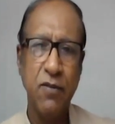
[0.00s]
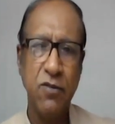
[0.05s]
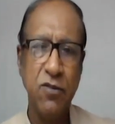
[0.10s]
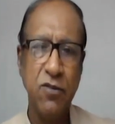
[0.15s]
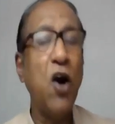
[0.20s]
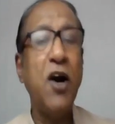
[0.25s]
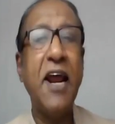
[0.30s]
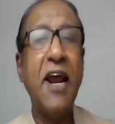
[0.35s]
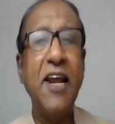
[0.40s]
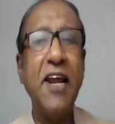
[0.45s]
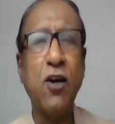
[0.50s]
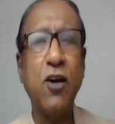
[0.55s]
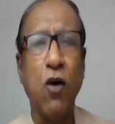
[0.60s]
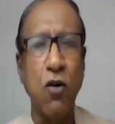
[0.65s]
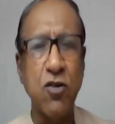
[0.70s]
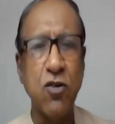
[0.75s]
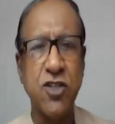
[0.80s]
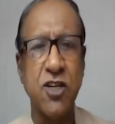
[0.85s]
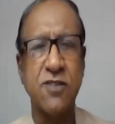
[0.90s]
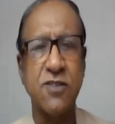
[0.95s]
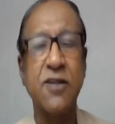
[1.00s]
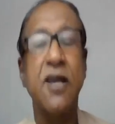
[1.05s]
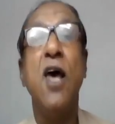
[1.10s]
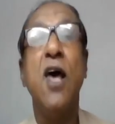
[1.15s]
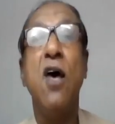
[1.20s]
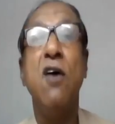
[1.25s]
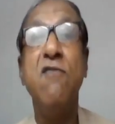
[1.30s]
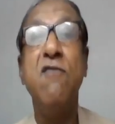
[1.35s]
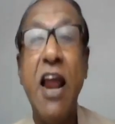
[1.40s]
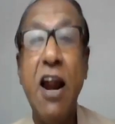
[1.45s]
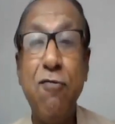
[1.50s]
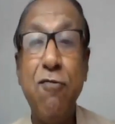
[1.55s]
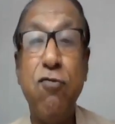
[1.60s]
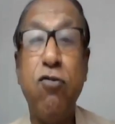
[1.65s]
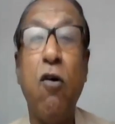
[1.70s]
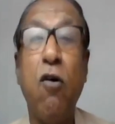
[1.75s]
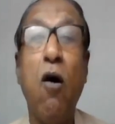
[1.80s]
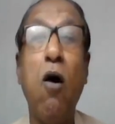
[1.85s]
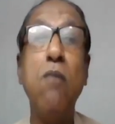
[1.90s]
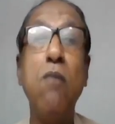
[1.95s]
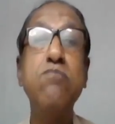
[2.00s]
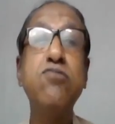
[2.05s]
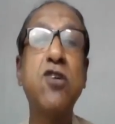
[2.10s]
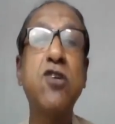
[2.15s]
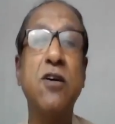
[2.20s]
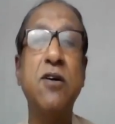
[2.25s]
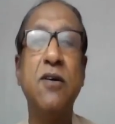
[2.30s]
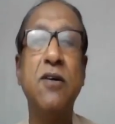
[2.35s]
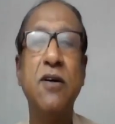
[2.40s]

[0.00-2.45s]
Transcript: Not any conscience, well formed.